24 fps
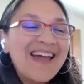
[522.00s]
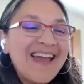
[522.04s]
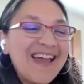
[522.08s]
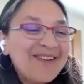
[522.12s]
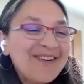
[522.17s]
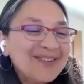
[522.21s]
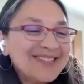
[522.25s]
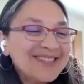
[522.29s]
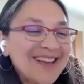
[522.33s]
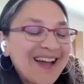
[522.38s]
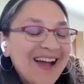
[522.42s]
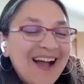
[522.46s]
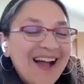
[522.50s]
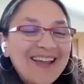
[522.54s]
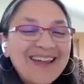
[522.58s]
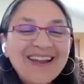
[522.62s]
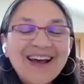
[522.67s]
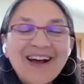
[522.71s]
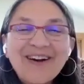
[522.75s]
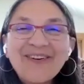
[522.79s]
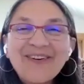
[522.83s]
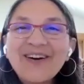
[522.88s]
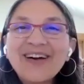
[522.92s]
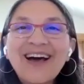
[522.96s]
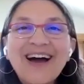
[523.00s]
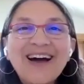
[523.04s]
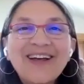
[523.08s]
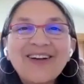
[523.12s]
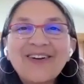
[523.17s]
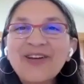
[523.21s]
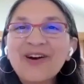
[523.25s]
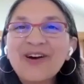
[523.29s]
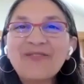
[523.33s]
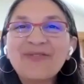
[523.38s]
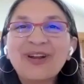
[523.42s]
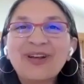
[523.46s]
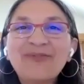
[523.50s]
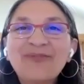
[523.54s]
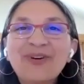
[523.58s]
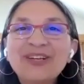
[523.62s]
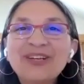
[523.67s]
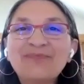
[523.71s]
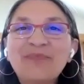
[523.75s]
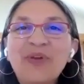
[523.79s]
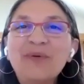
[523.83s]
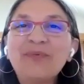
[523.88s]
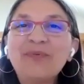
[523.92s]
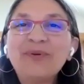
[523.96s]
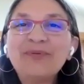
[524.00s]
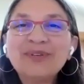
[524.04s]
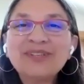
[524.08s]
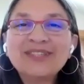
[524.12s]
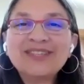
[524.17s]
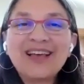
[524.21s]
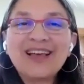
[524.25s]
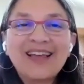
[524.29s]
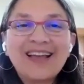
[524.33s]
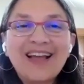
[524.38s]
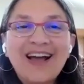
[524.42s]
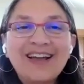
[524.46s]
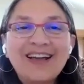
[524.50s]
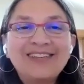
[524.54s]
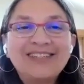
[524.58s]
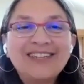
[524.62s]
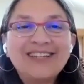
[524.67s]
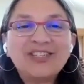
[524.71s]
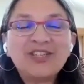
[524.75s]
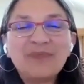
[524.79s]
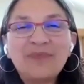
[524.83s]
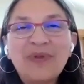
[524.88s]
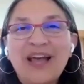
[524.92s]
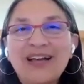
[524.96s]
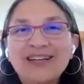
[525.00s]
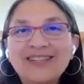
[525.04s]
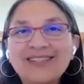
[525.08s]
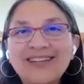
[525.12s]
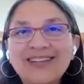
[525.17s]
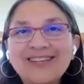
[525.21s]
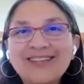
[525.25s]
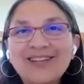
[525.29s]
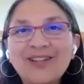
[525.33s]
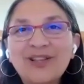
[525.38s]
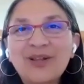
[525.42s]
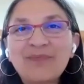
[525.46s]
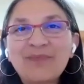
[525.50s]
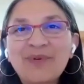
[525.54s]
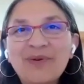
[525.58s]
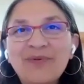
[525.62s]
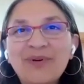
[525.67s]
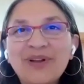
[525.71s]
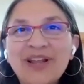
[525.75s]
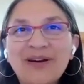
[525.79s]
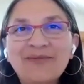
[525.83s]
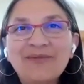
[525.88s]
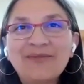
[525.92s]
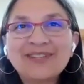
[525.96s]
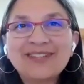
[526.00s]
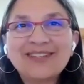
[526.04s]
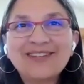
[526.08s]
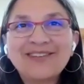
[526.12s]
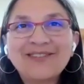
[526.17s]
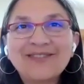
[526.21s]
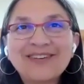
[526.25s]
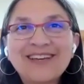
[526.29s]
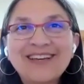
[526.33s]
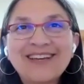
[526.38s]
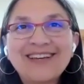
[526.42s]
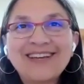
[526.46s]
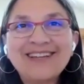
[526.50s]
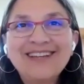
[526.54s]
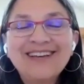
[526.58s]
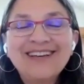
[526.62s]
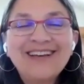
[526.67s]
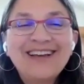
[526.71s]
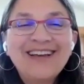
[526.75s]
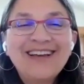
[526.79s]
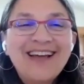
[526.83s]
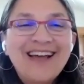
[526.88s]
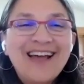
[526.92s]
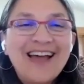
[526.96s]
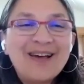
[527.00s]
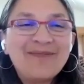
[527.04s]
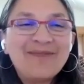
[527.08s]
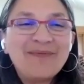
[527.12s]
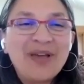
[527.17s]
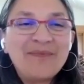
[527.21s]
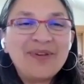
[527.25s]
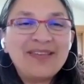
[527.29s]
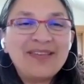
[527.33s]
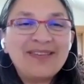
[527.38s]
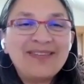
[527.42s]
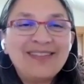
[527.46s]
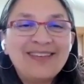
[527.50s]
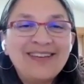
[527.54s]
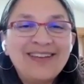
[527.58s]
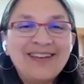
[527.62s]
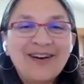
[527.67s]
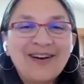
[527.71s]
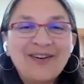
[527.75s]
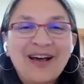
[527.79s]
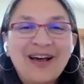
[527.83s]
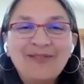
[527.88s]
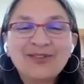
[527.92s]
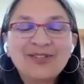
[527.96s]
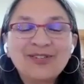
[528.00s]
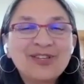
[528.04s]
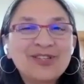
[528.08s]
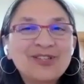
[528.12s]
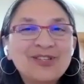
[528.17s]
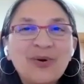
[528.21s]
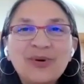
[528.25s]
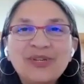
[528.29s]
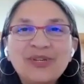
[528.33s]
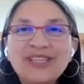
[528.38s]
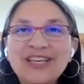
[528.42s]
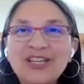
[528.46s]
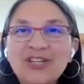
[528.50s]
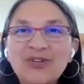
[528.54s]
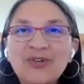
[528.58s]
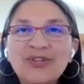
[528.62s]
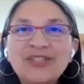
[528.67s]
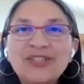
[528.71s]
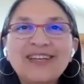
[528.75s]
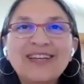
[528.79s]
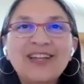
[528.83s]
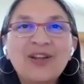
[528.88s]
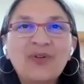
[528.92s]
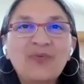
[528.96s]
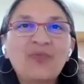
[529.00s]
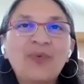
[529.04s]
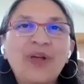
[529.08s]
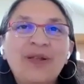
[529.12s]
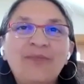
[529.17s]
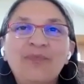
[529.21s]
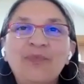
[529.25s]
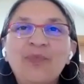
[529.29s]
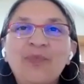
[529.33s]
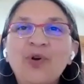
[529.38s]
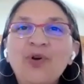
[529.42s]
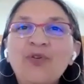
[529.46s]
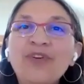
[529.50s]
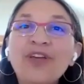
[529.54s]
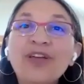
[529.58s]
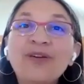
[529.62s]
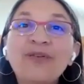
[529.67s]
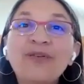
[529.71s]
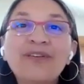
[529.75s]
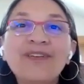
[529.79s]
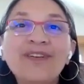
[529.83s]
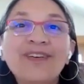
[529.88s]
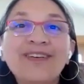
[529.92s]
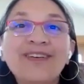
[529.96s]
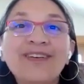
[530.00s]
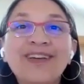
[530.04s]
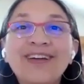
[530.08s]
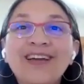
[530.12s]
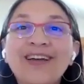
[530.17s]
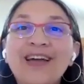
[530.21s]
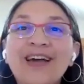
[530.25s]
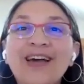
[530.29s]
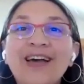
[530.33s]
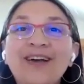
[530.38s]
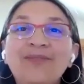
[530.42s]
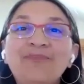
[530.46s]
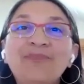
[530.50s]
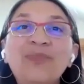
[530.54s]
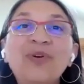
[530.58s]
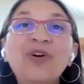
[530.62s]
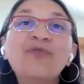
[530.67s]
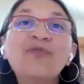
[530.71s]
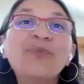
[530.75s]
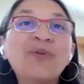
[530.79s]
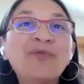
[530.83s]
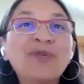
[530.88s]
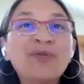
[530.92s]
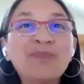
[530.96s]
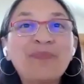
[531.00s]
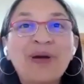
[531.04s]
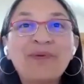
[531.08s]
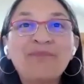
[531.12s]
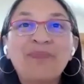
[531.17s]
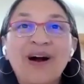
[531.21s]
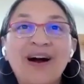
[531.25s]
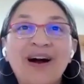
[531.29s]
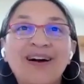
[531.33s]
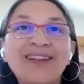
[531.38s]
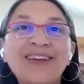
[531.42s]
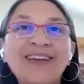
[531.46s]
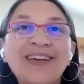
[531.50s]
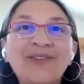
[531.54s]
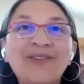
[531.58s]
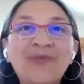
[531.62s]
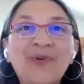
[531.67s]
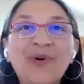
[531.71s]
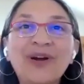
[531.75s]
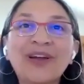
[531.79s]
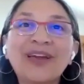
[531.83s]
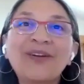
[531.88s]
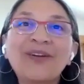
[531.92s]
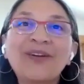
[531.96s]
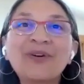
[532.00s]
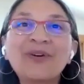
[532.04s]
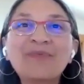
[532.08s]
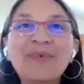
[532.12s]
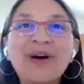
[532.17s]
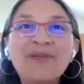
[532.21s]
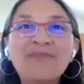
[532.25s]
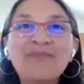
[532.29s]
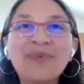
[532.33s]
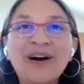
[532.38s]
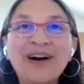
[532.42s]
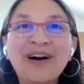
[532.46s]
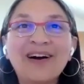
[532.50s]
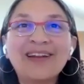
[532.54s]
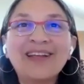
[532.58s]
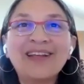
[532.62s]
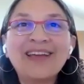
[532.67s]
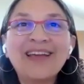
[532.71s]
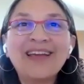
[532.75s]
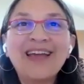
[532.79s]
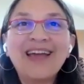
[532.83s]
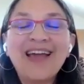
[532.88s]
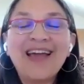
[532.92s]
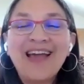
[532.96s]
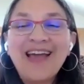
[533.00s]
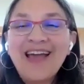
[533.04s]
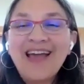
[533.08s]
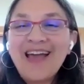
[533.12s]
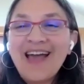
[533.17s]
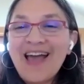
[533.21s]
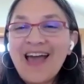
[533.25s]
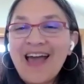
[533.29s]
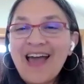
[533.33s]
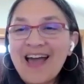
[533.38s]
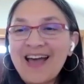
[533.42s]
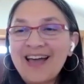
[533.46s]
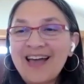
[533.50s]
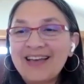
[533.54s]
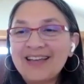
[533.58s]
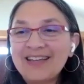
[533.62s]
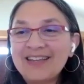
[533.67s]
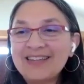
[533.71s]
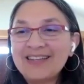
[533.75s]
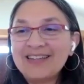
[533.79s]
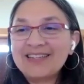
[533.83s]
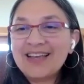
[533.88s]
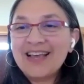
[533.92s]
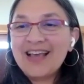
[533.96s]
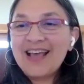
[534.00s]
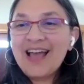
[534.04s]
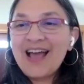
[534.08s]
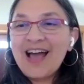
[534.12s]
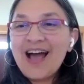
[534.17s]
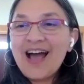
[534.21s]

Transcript: was, I don't know what it was. Maybe it was like I did gymnastics a little bit when I was a little kid. And maybe, I was just always interested in moving and movement with my body and working with my body. And